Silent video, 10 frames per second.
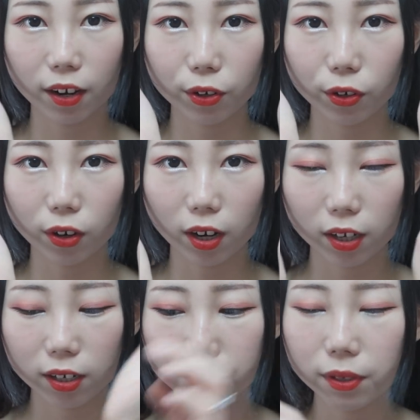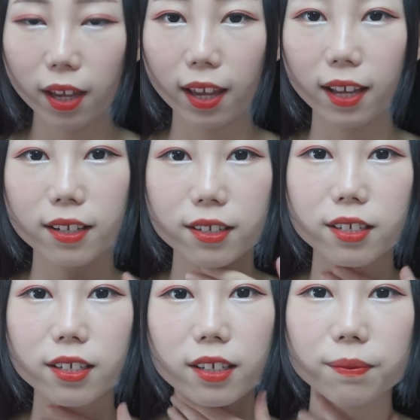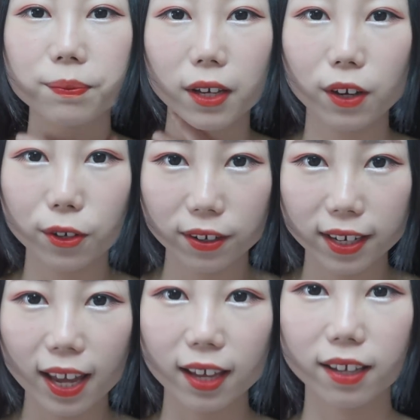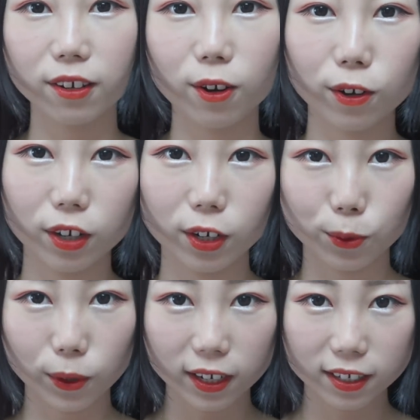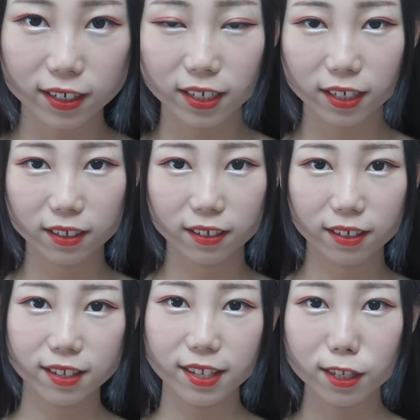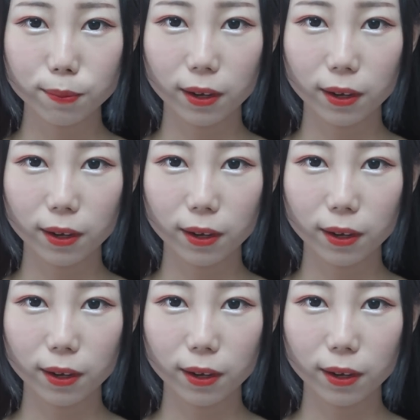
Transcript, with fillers: on your arm and uh, on your neck or around this